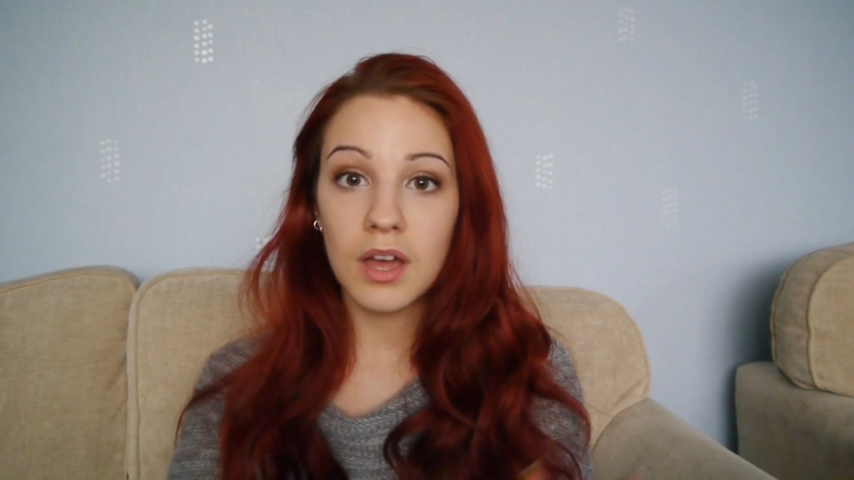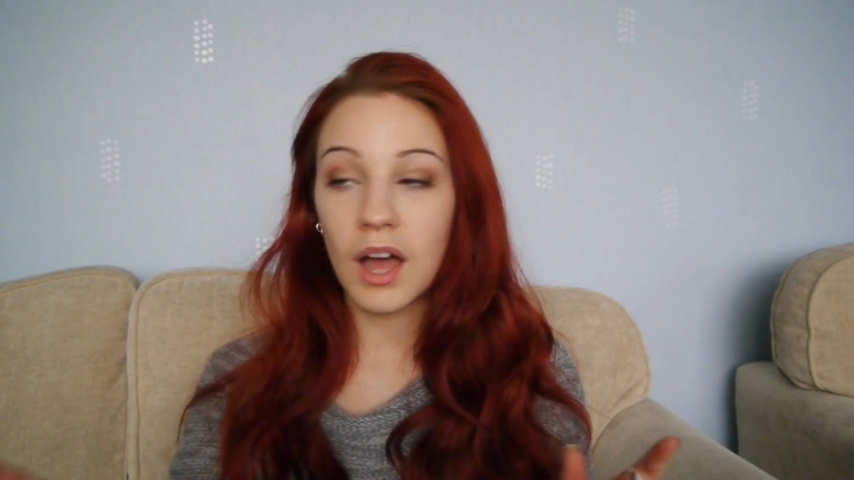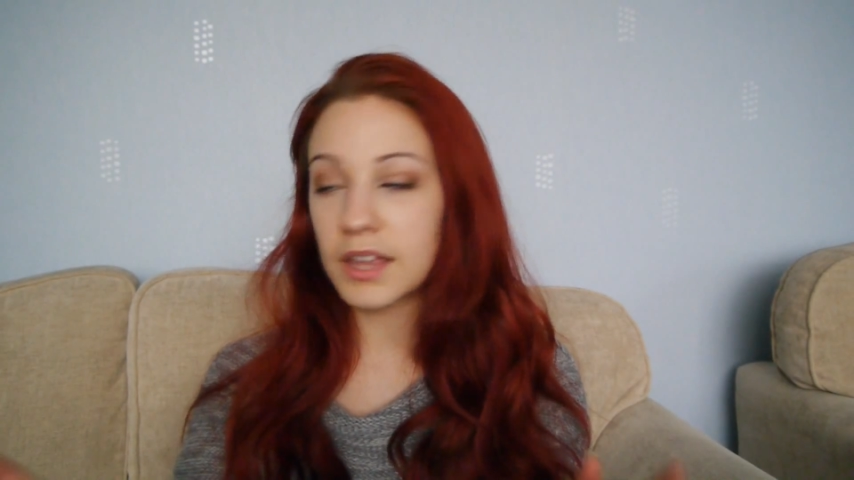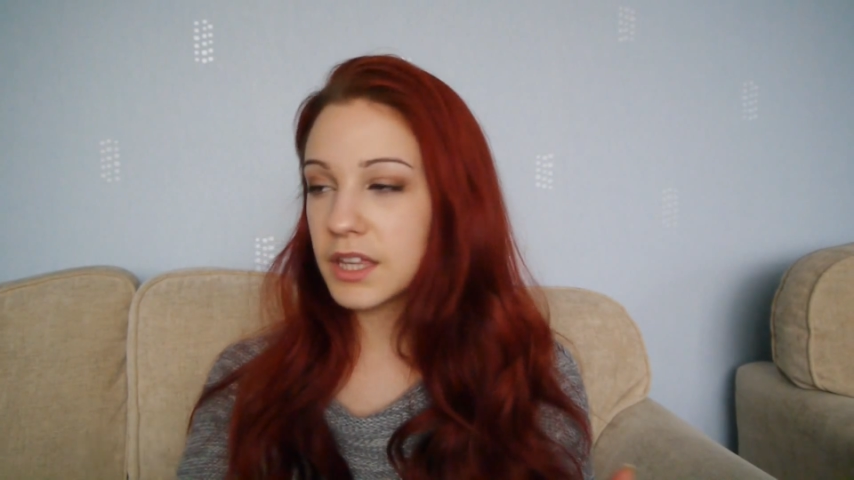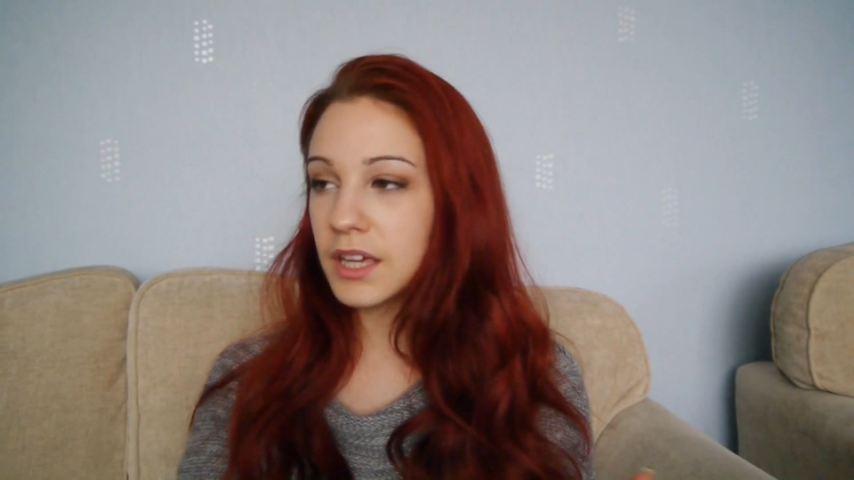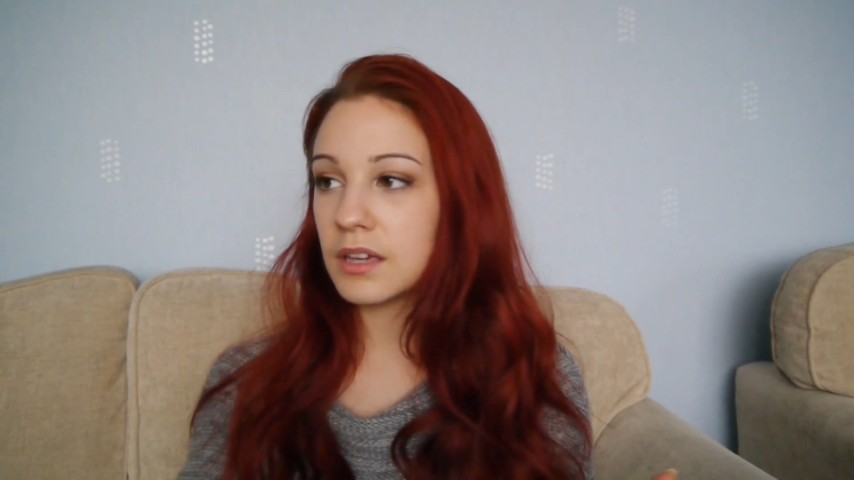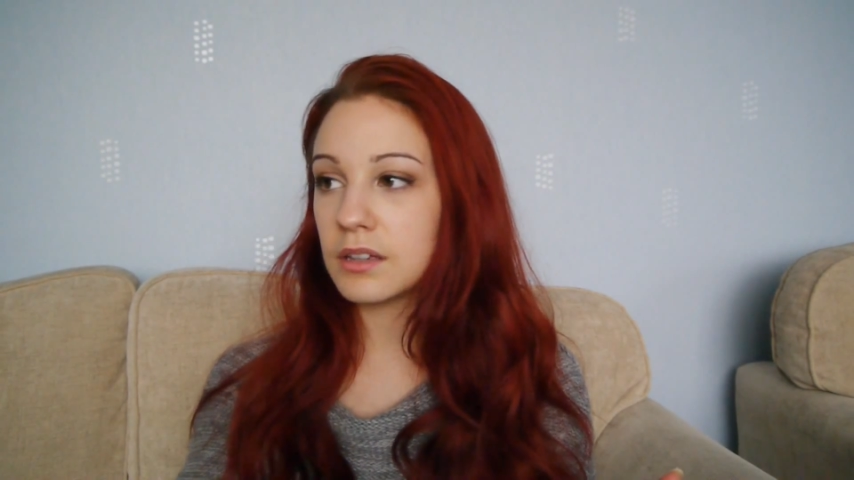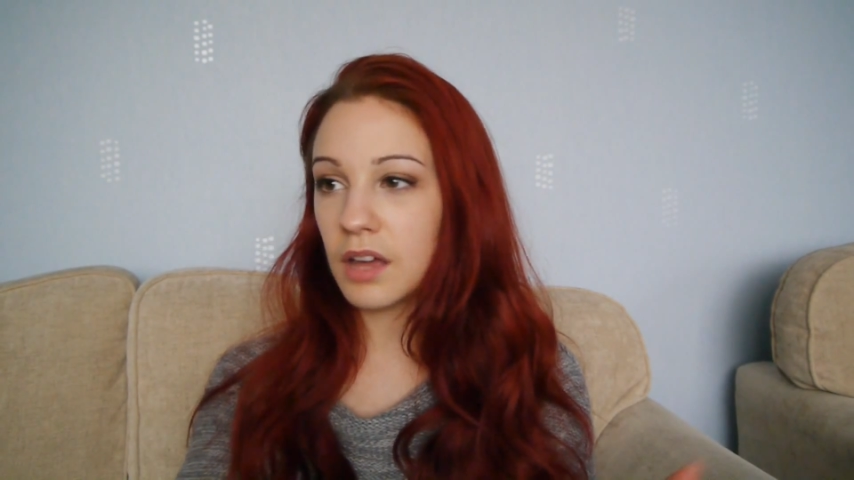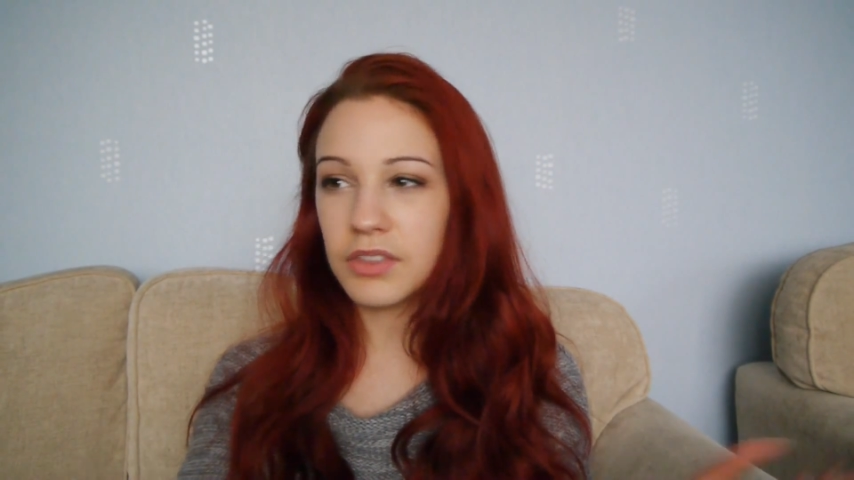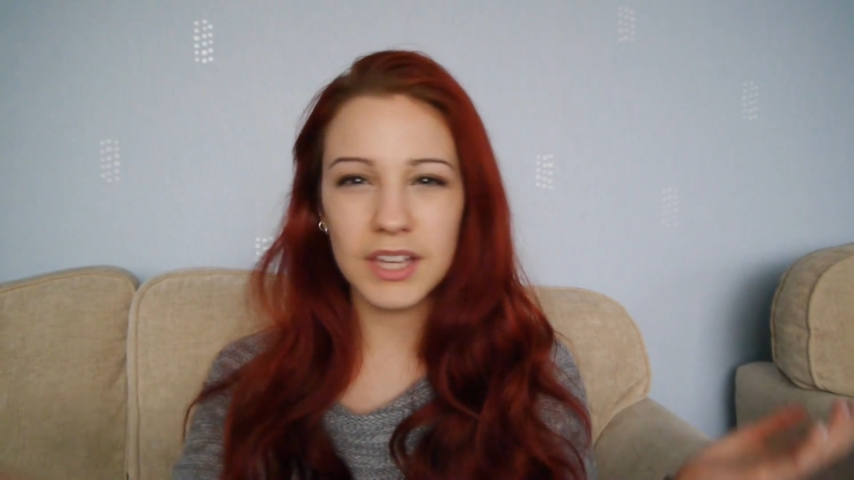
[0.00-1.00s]
I think
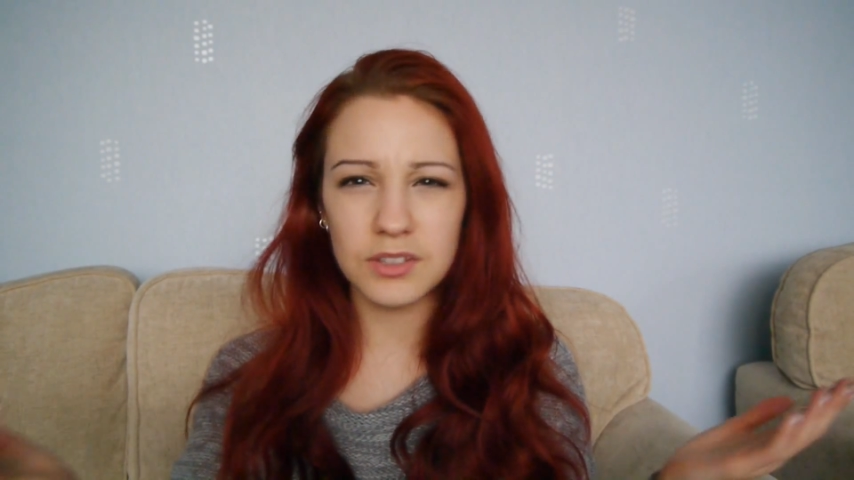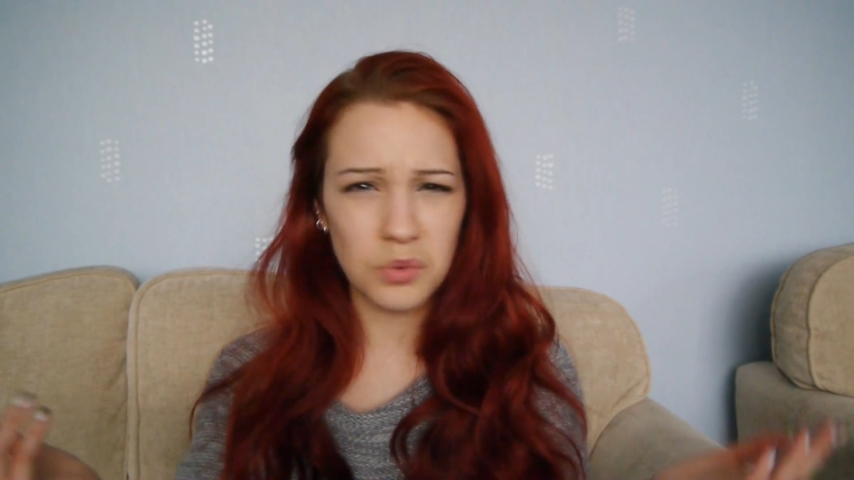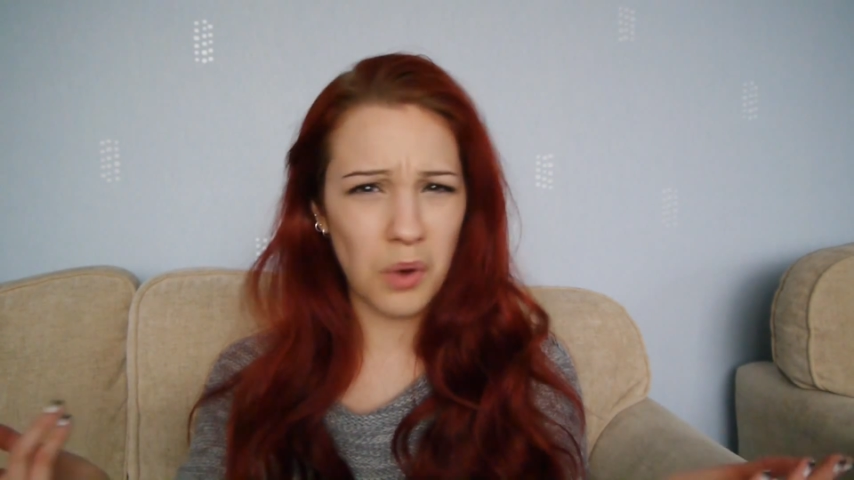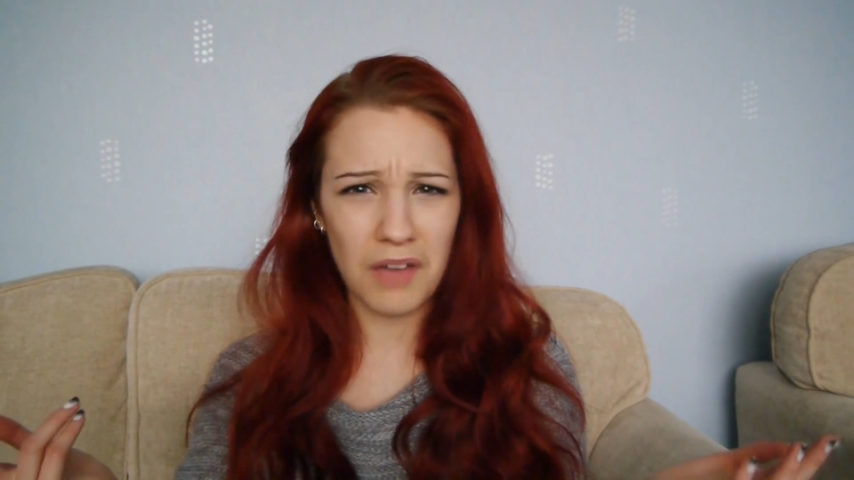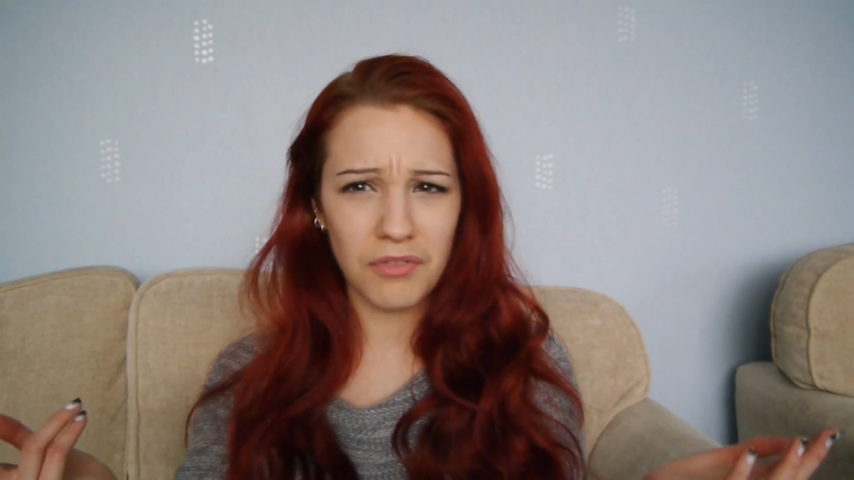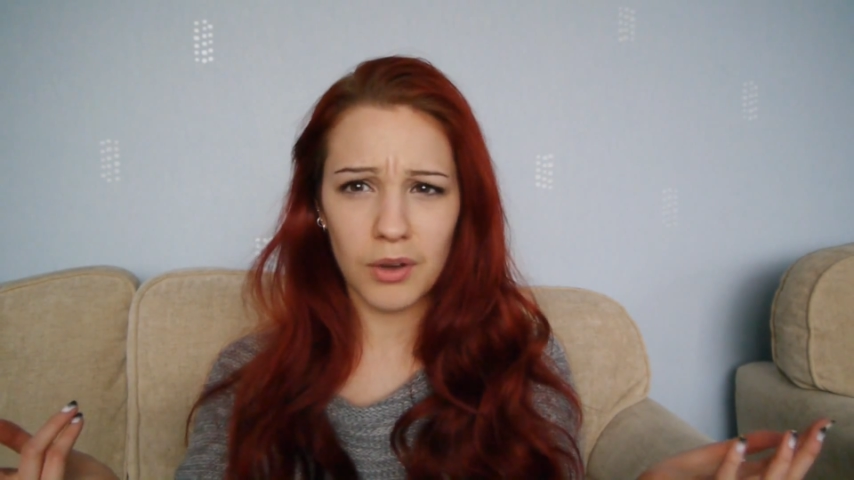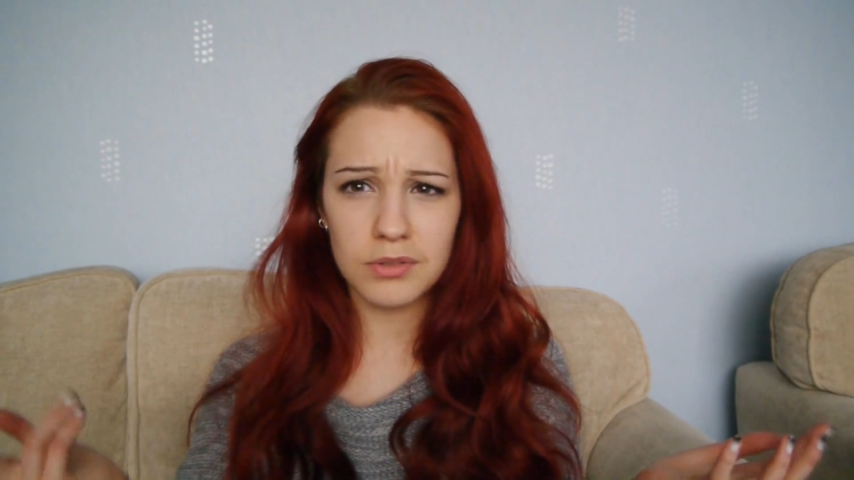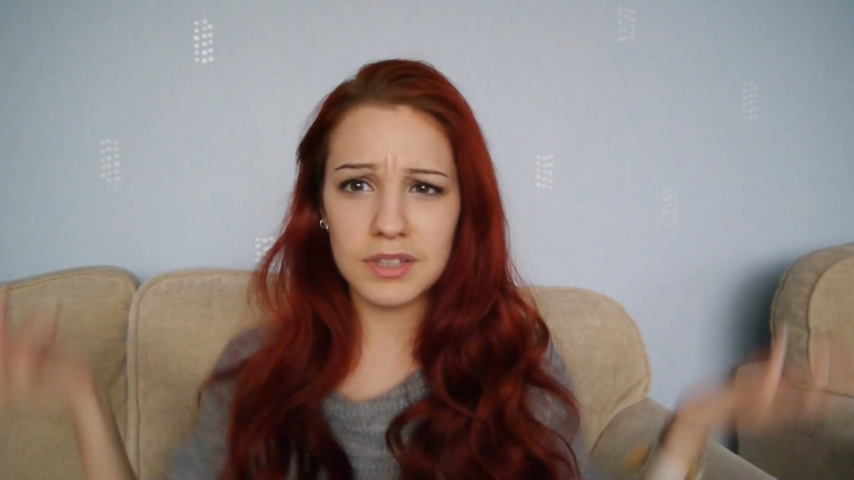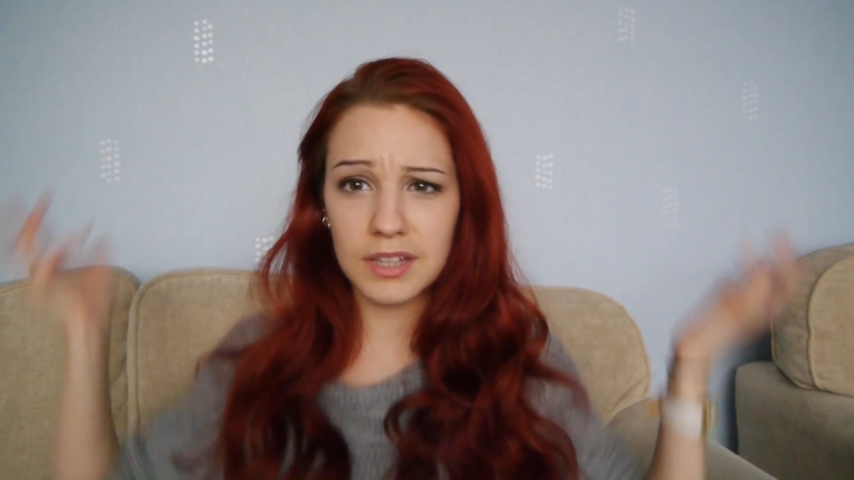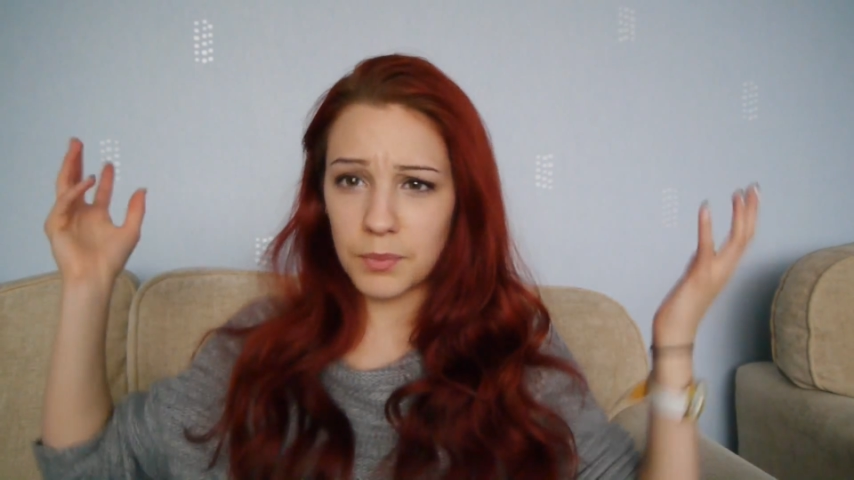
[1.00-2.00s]
it's all
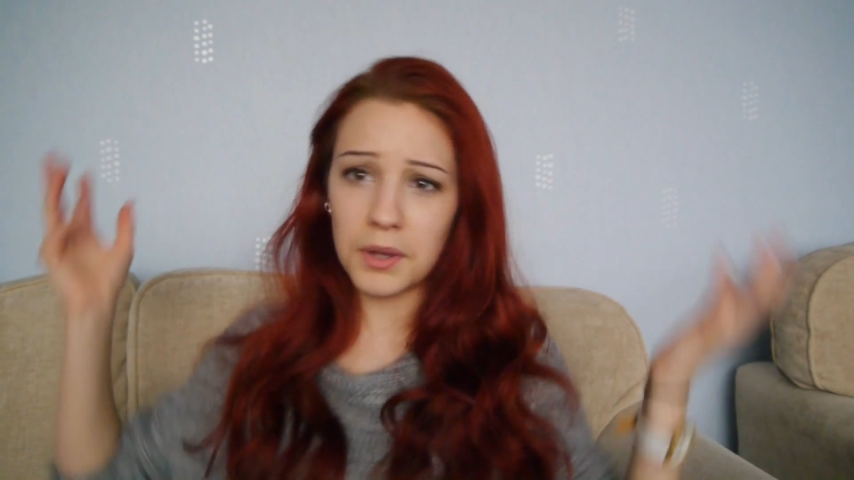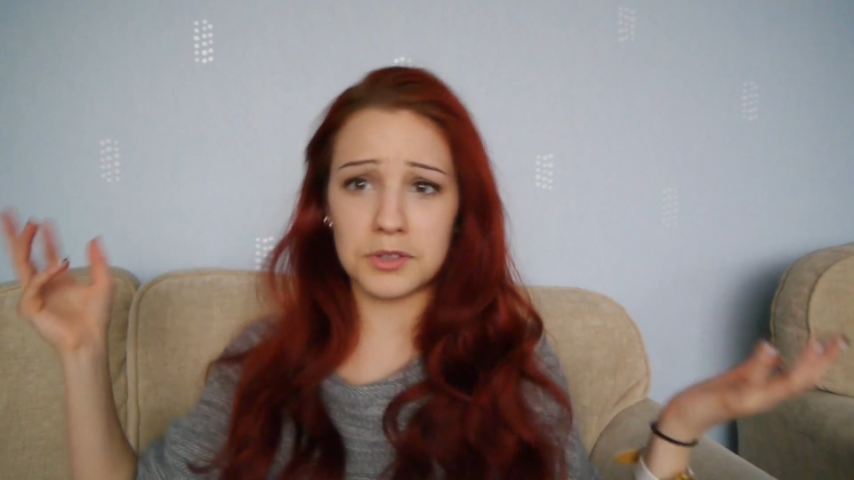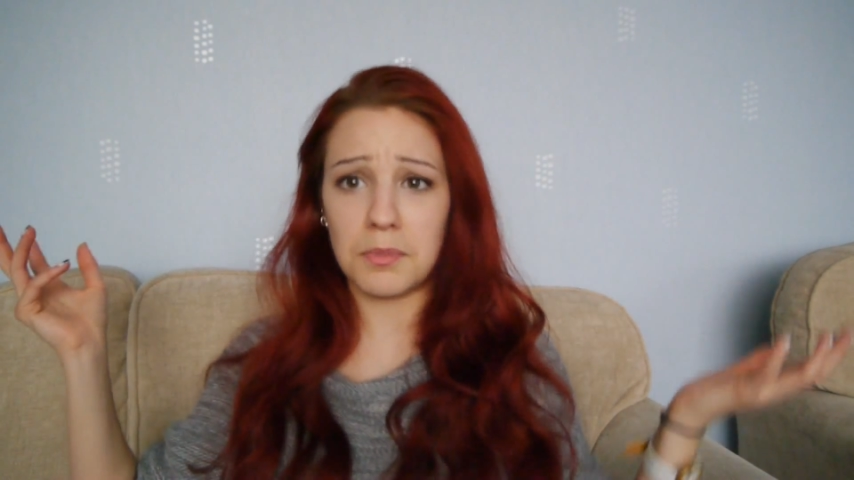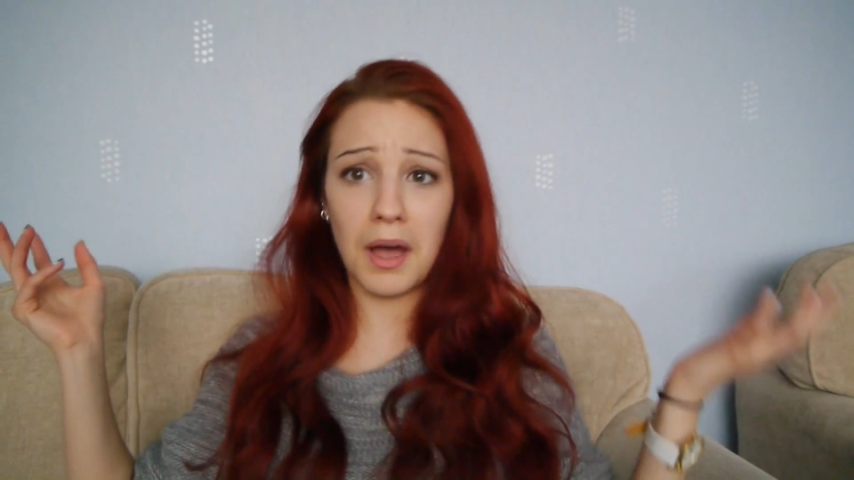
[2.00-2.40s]
iPhones. It works on